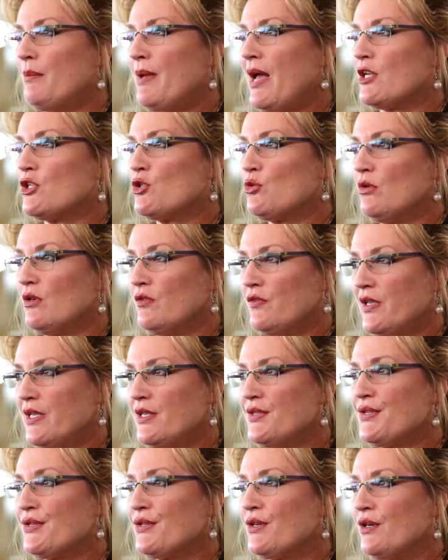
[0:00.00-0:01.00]
About 12
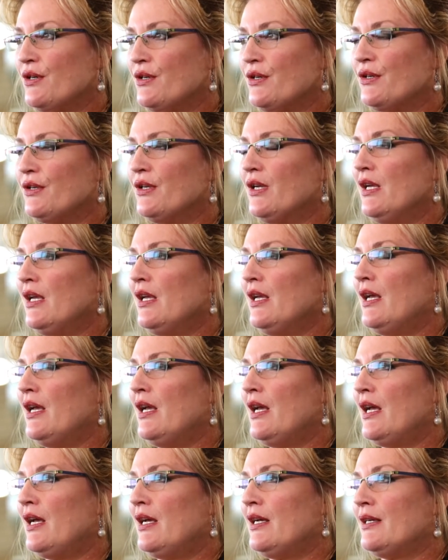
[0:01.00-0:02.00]
years ago,
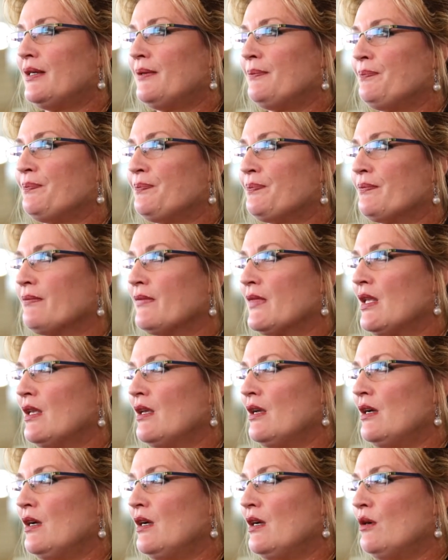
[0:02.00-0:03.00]

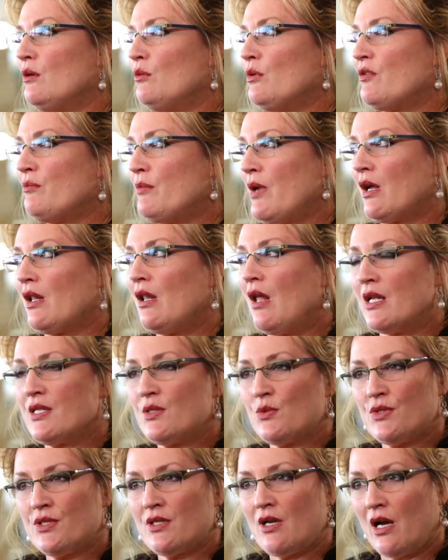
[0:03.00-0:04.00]
one of my
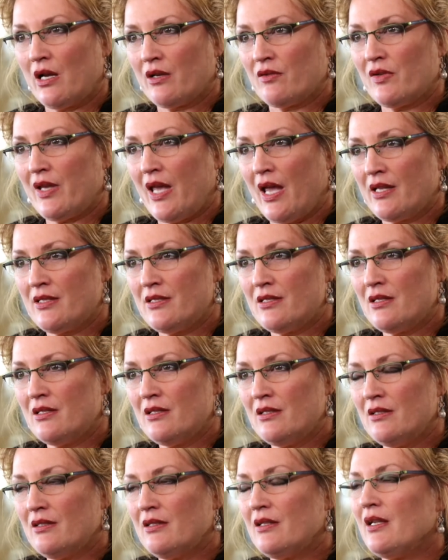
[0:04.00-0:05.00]
clients was dying of cancer